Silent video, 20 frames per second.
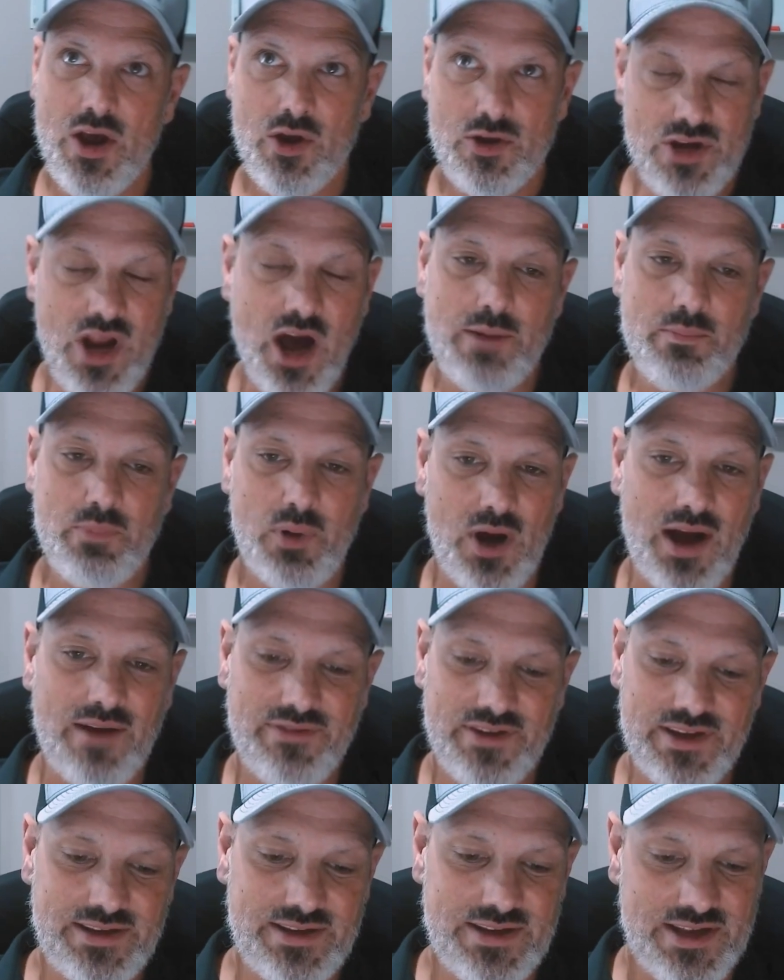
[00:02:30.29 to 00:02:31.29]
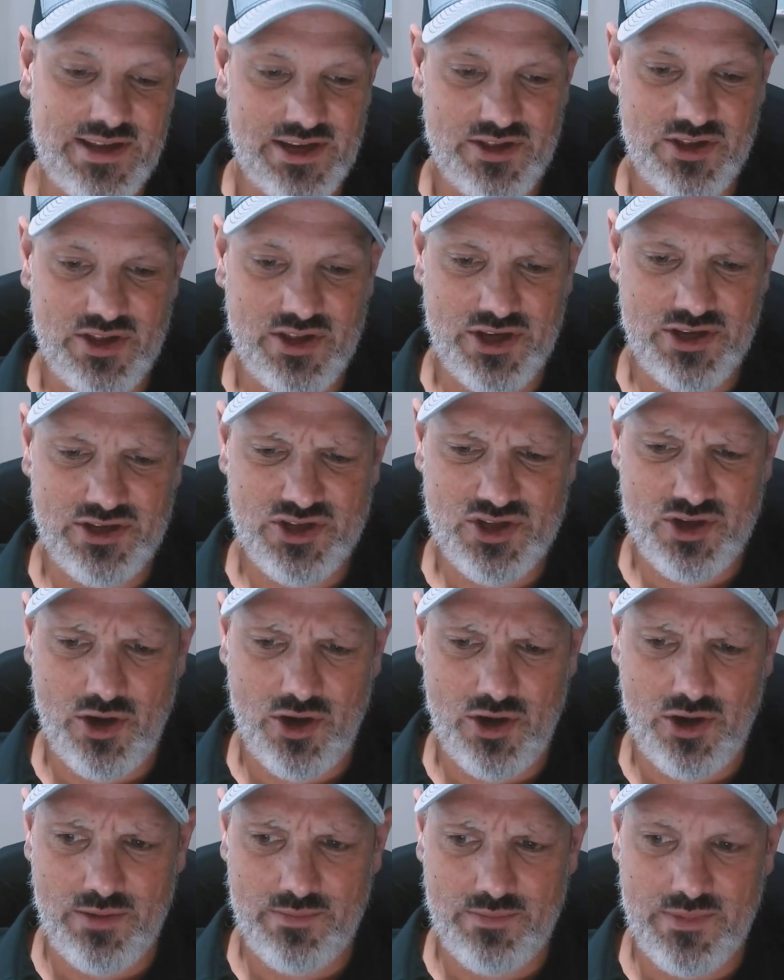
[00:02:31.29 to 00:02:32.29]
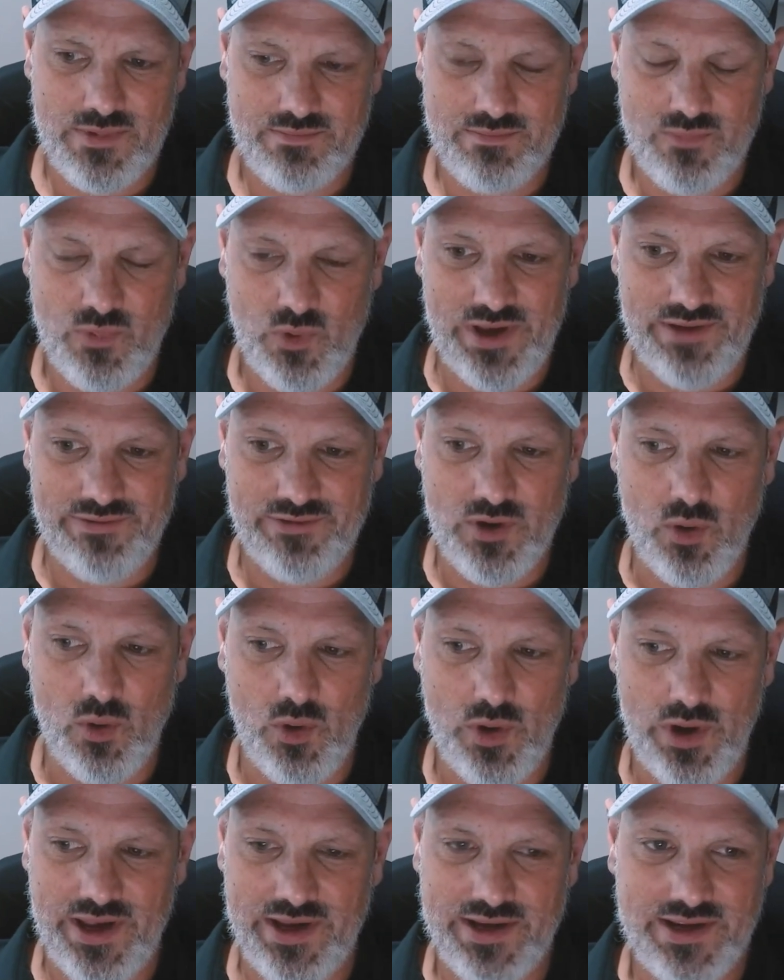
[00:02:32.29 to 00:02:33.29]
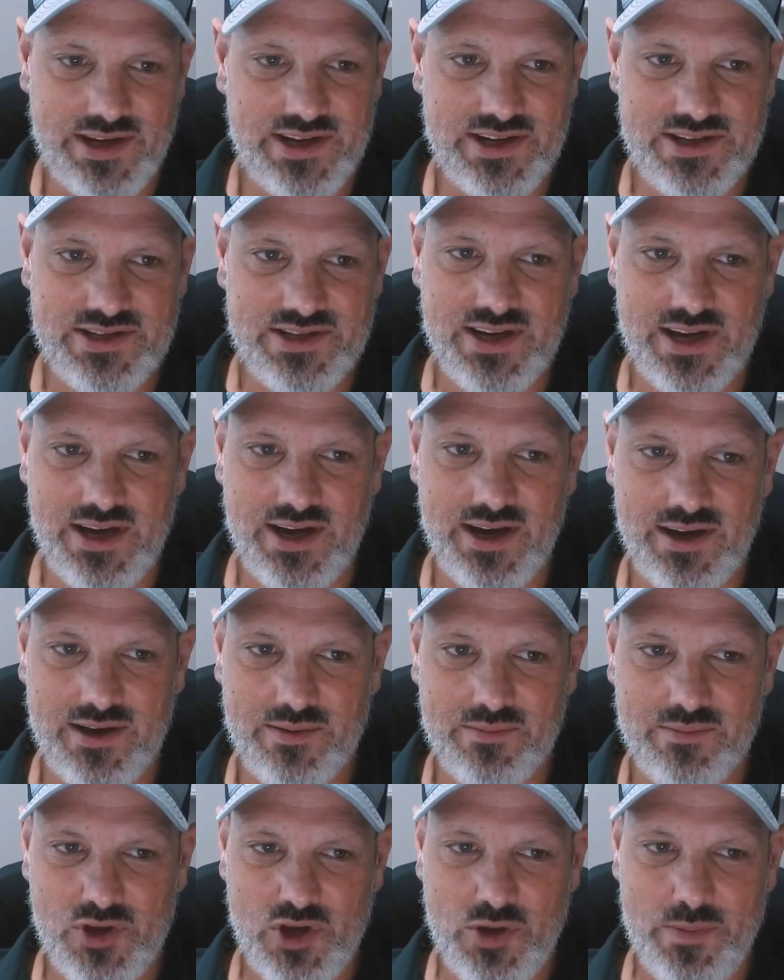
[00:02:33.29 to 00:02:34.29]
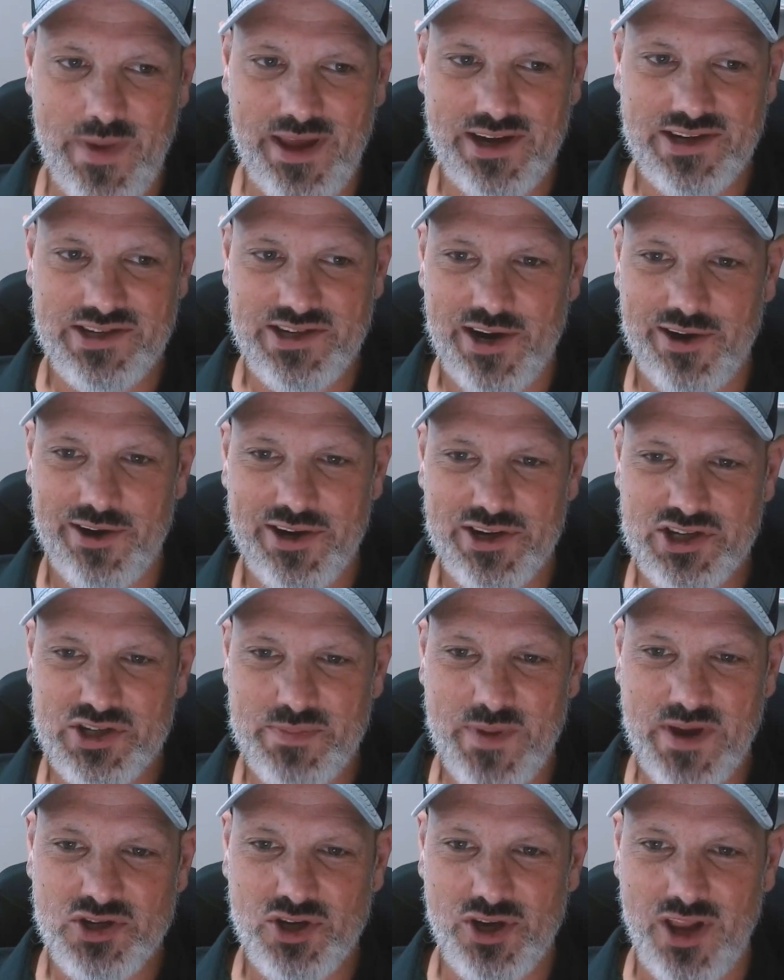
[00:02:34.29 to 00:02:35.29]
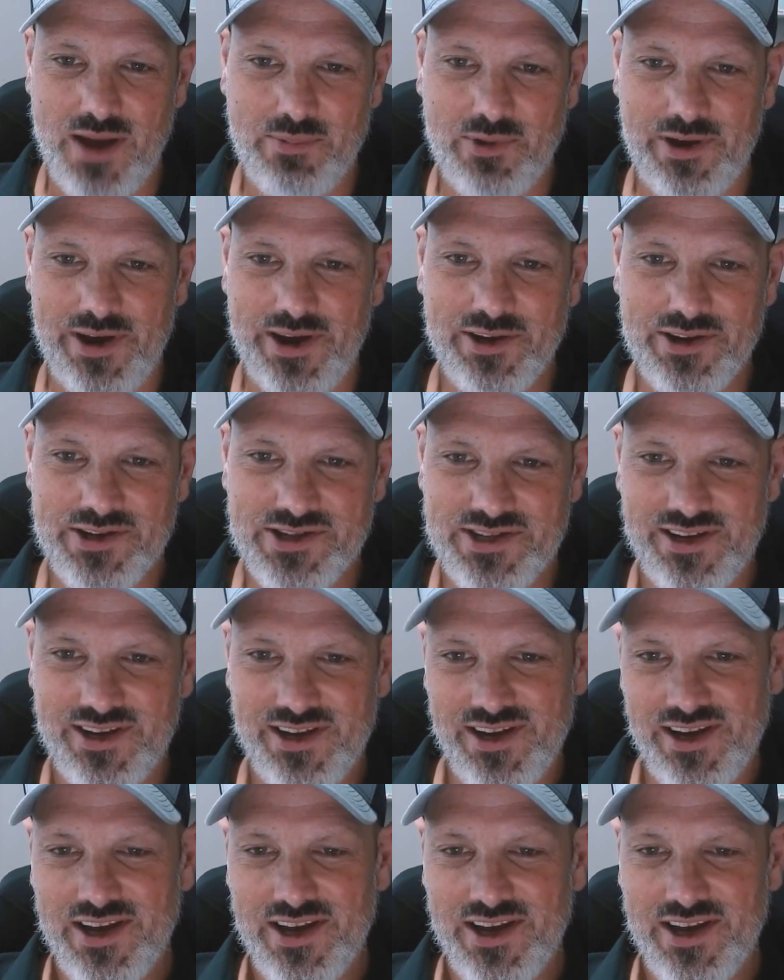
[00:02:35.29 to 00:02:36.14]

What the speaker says: nonprofit, the term we've coined is Humanitarian Special Operators.